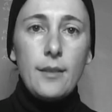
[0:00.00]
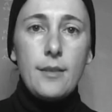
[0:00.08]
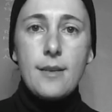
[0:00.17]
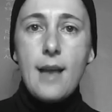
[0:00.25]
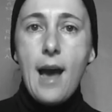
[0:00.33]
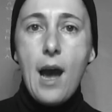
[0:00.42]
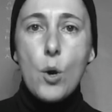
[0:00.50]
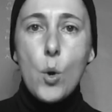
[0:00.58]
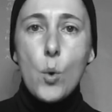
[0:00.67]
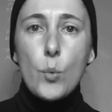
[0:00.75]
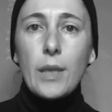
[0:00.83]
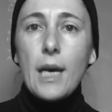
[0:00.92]
Now,
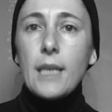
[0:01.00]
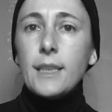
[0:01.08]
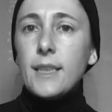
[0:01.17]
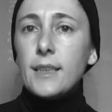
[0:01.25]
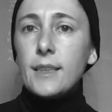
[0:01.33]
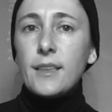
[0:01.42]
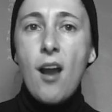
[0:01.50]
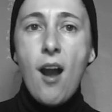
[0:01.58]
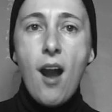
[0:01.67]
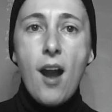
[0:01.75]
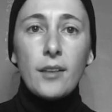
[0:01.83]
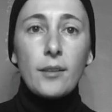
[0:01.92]
does it
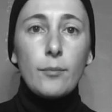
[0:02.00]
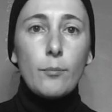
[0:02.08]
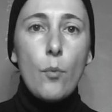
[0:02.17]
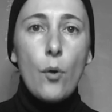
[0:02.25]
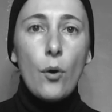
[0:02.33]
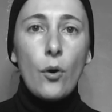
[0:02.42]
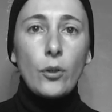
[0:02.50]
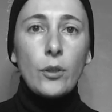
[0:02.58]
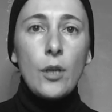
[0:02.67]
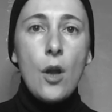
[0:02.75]
hurt more,